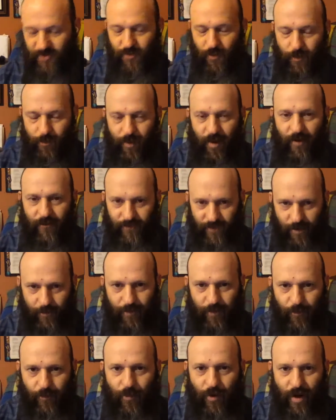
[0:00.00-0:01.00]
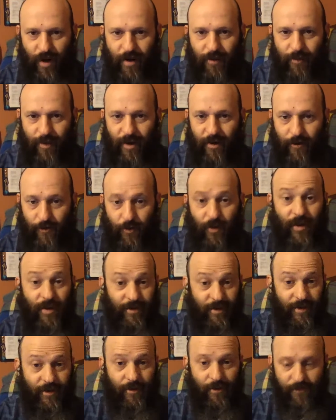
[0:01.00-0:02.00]
were puffed up in pride about a
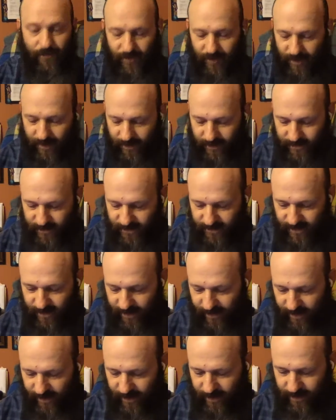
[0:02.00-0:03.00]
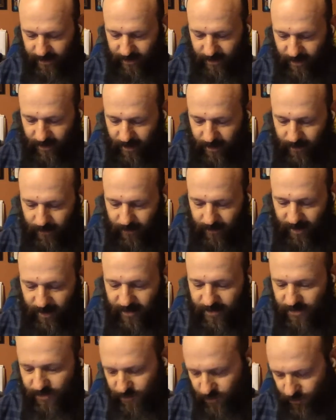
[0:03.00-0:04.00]
great deal of things. And
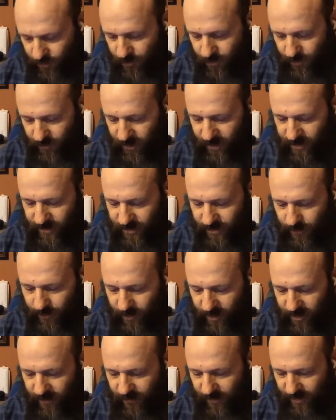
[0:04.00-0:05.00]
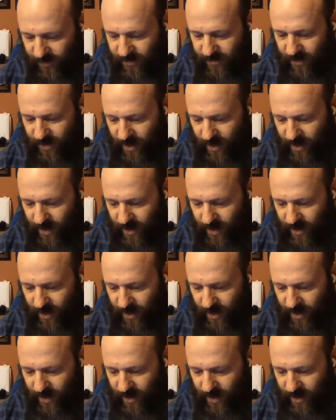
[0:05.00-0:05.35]
that's true that so many of us.